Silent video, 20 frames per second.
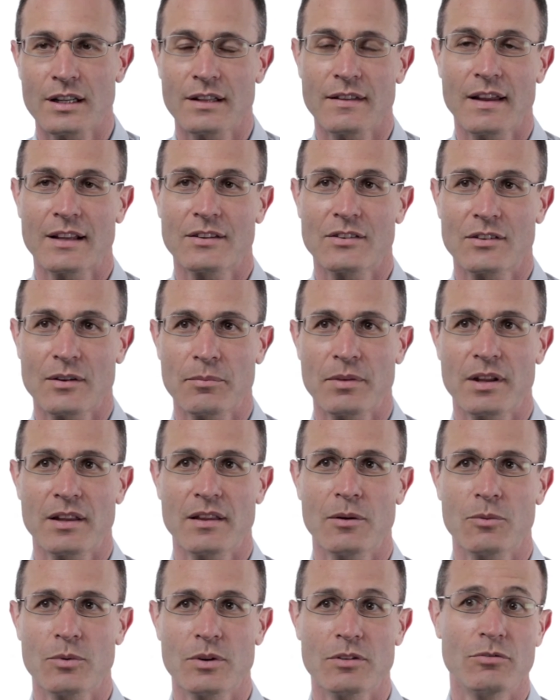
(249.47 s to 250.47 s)
And that's something
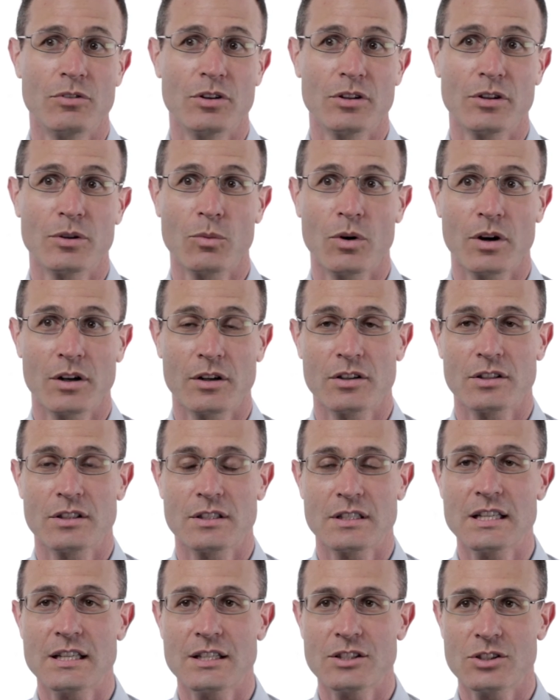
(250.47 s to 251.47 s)
that we really want to
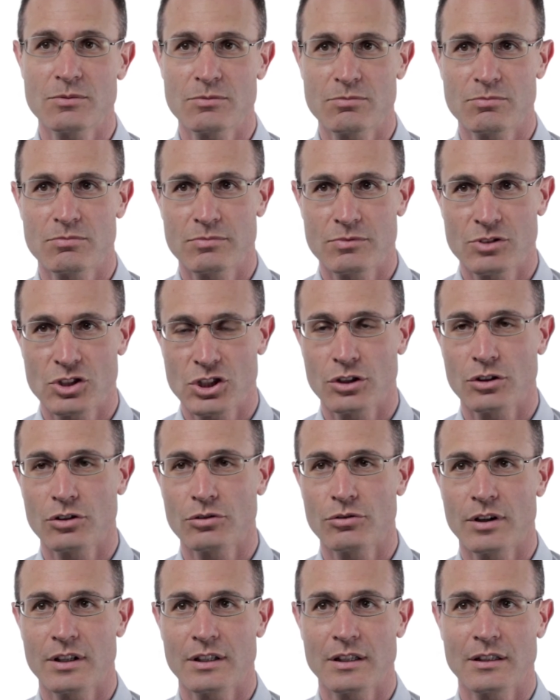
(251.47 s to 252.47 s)
teach
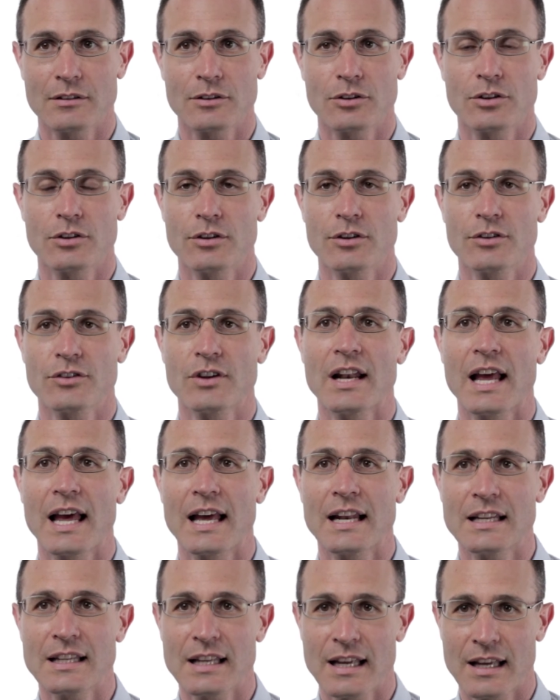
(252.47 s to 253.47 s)
children and learners at
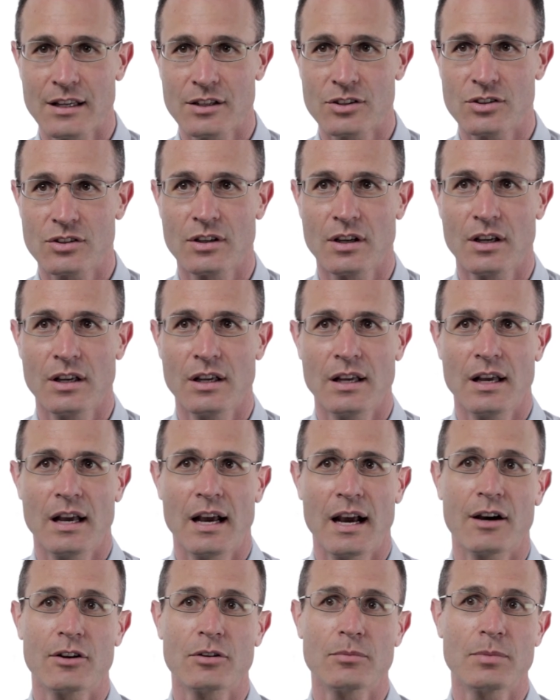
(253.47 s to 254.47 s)
any age
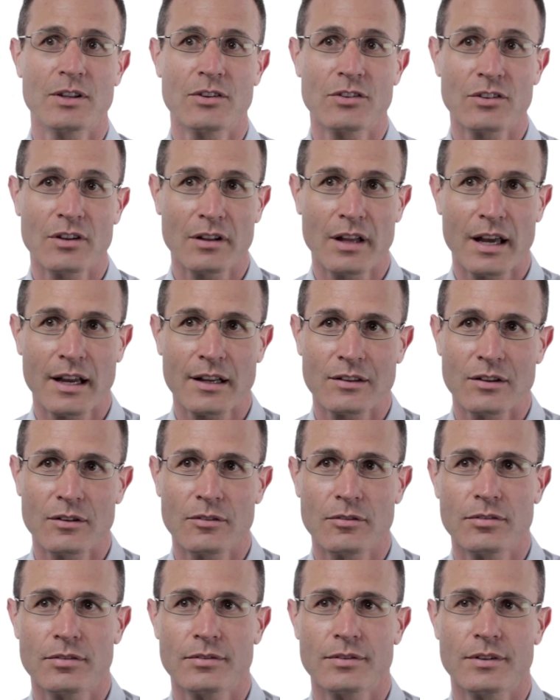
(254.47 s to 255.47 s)
how to be
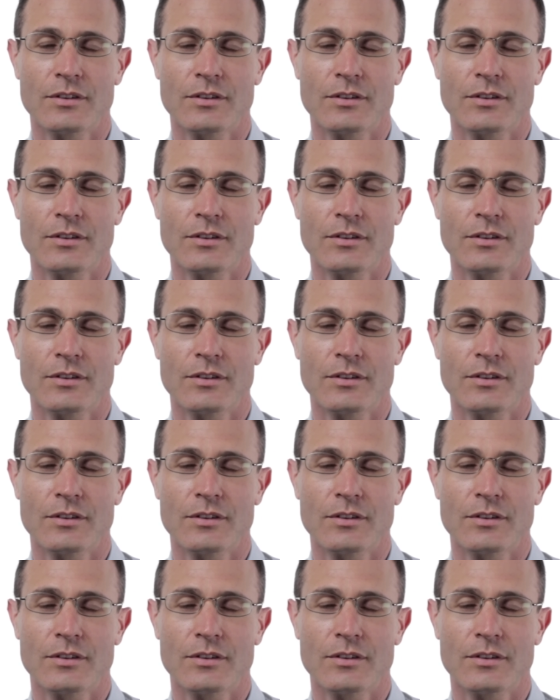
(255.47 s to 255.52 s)
selective.